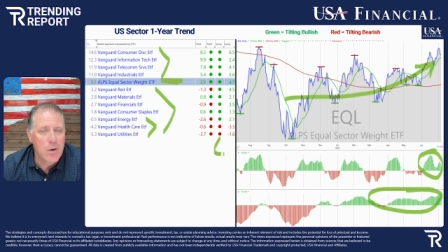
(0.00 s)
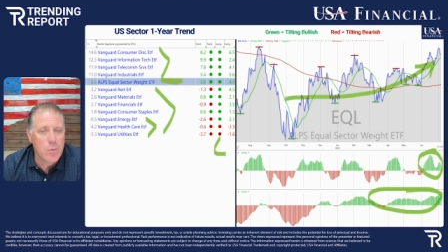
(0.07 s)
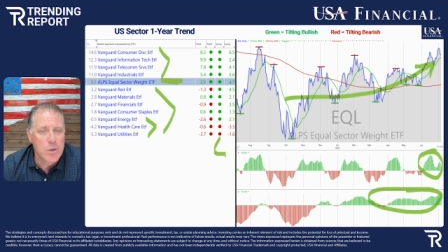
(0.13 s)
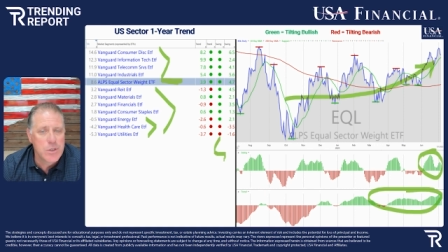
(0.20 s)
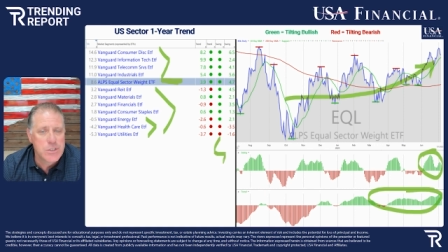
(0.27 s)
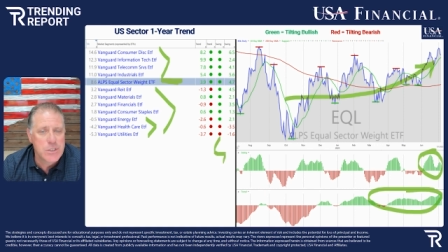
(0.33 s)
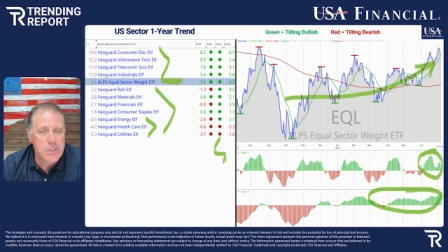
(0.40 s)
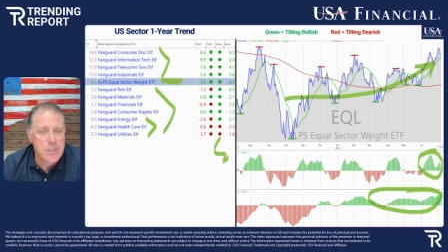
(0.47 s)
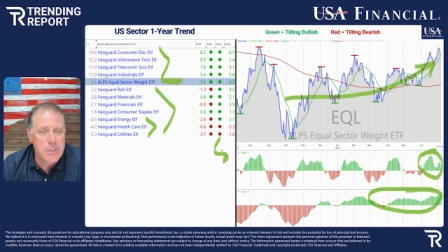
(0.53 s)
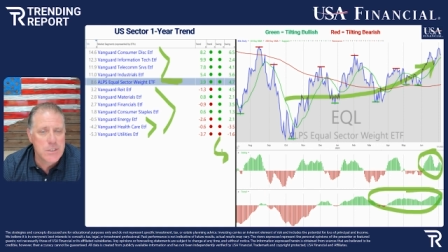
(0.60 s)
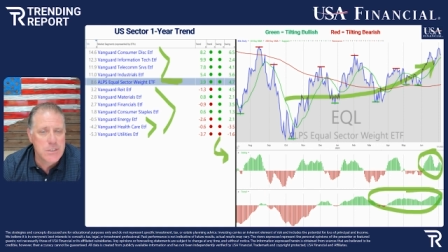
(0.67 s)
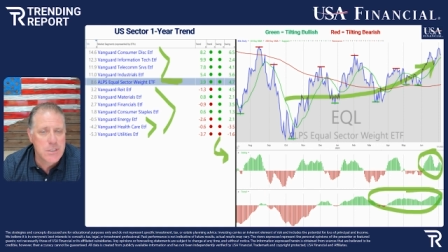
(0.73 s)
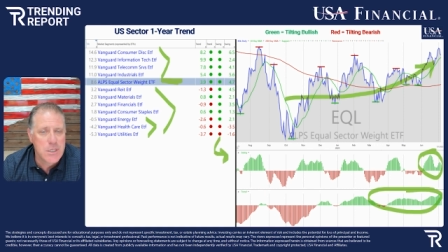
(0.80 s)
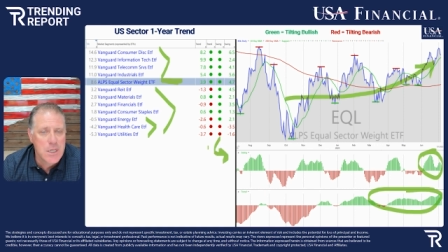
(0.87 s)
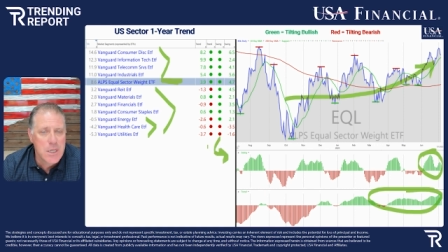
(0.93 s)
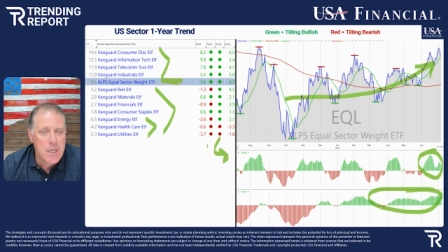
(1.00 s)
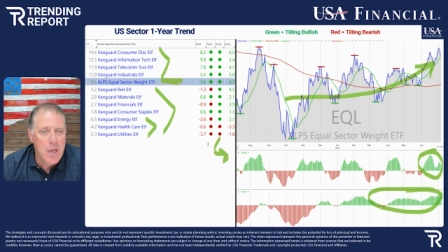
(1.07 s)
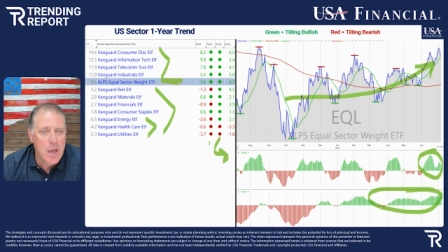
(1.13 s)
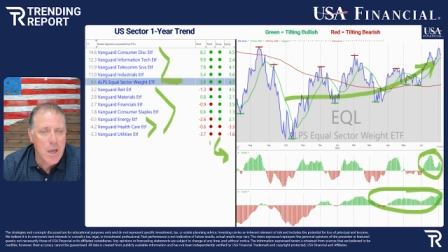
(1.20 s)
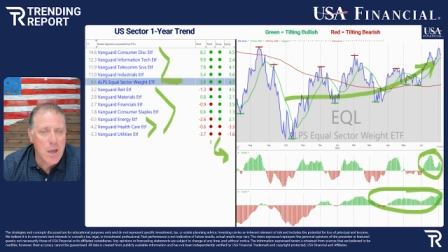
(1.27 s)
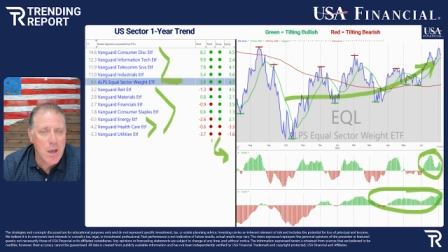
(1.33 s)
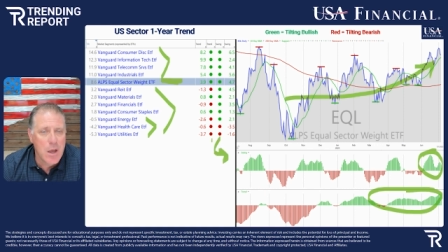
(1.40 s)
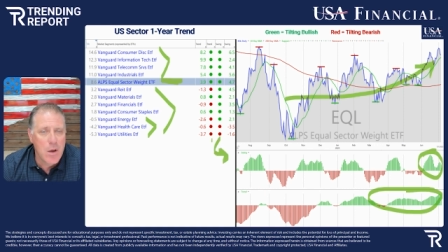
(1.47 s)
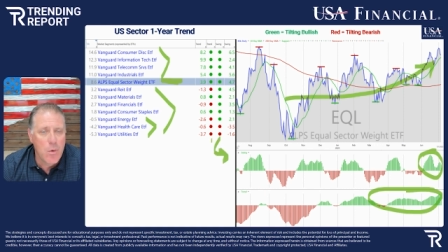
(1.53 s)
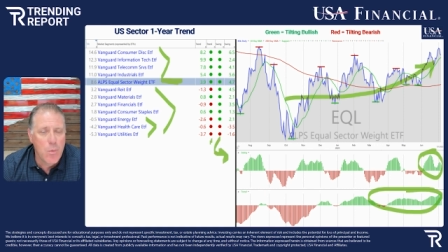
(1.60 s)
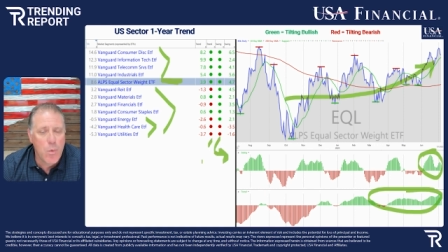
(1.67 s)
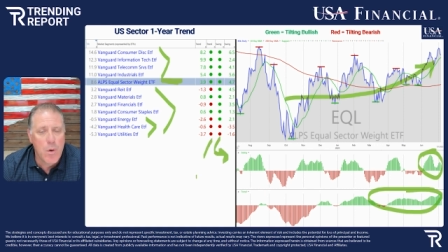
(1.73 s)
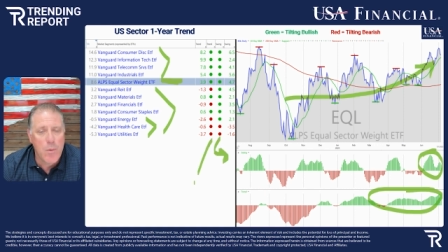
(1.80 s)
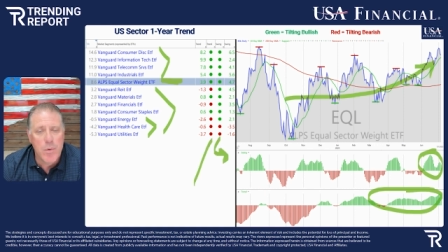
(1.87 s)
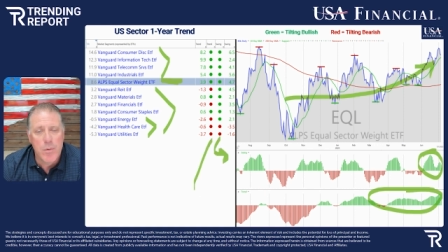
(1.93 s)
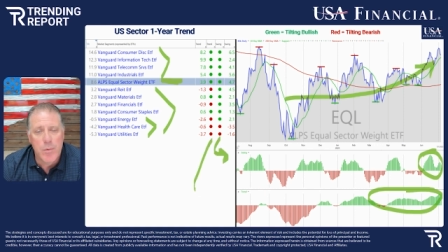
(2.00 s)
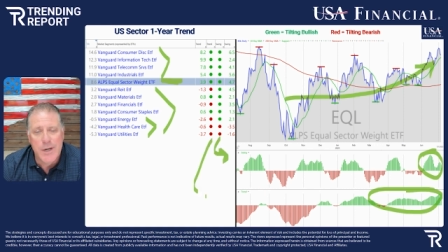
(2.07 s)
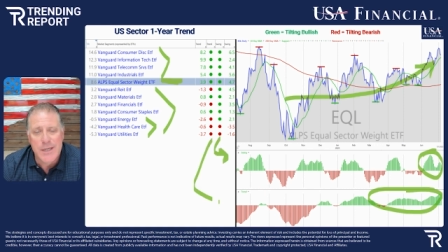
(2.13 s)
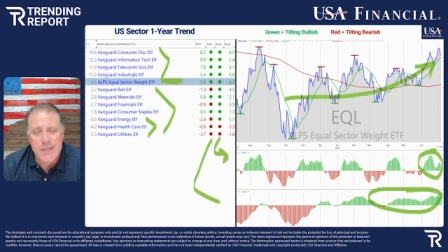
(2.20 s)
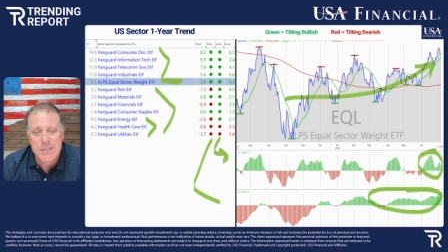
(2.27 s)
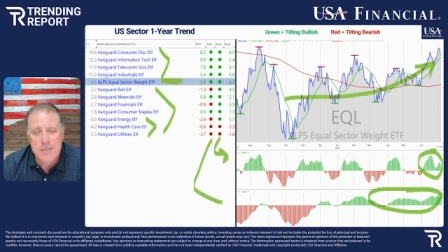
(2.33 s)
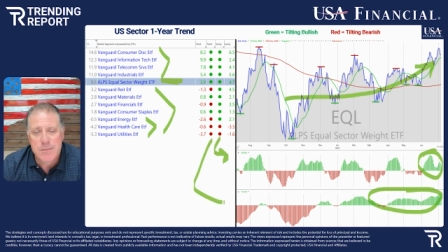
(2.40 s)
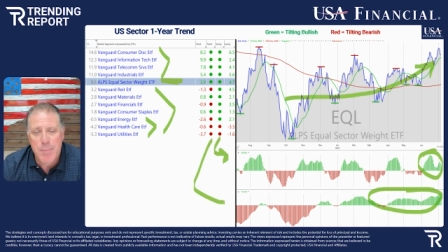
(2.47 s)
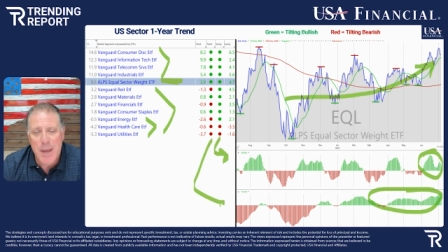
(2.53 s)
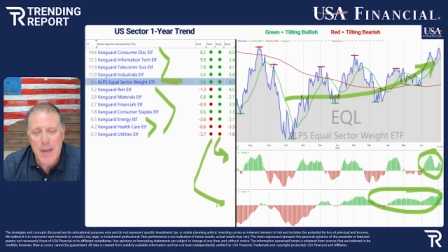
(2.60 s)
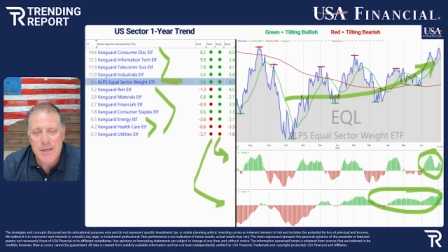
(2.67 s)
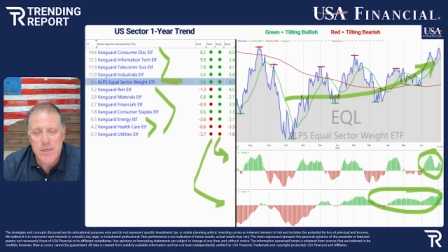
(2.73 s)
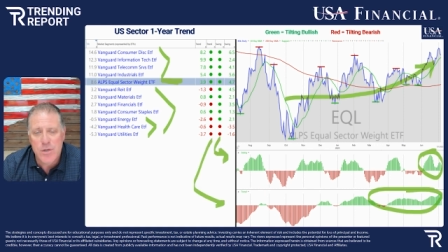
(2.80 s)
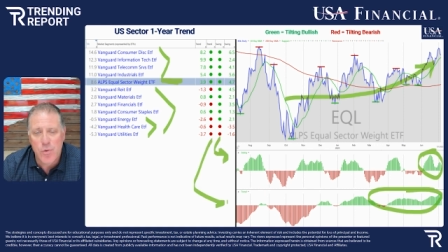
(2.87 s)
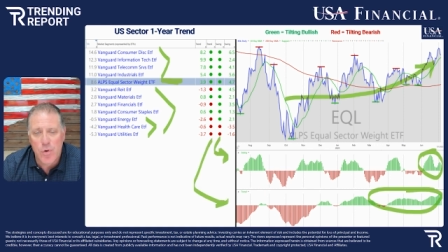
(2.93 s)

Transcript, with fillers: which is what we would expect.